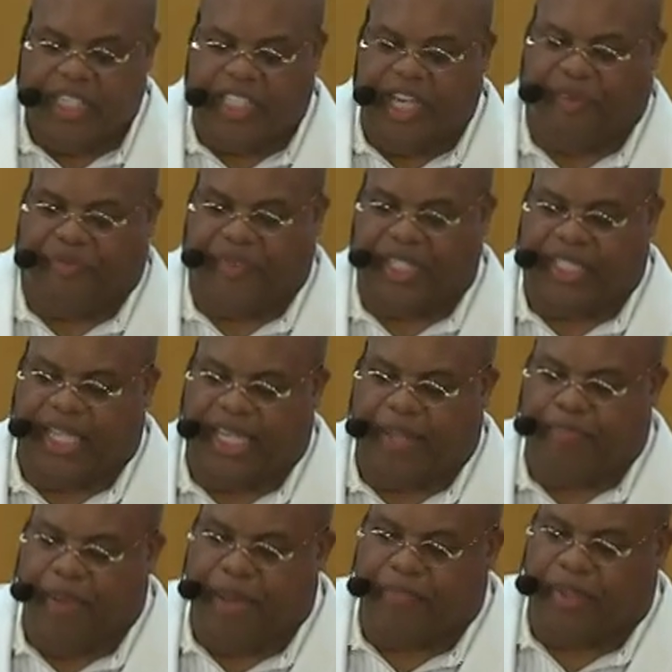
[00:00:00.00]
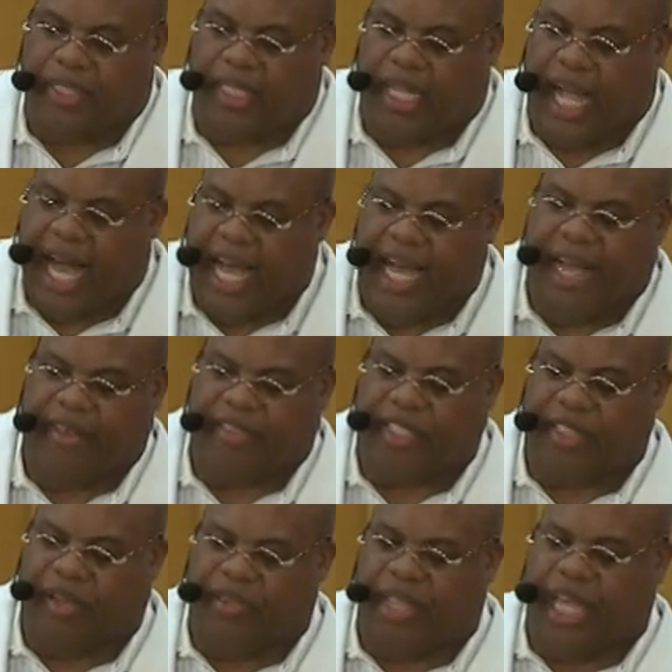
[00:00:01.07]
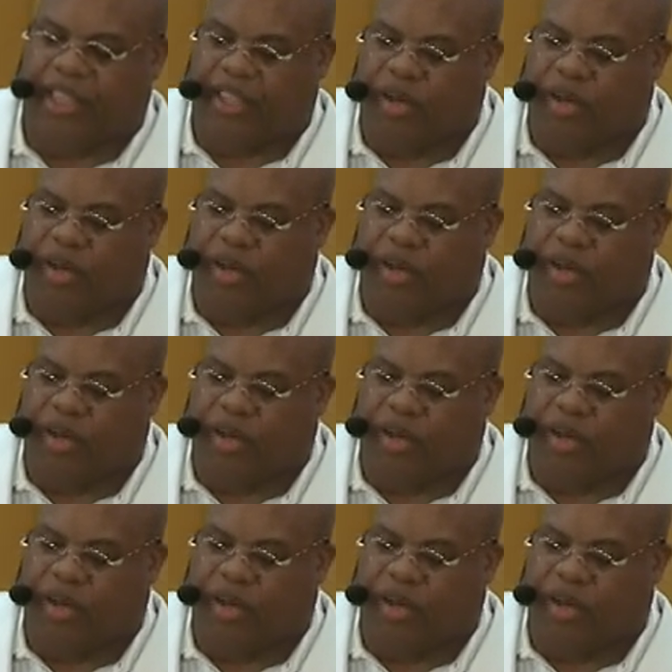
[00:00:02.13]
difference in people's lives so that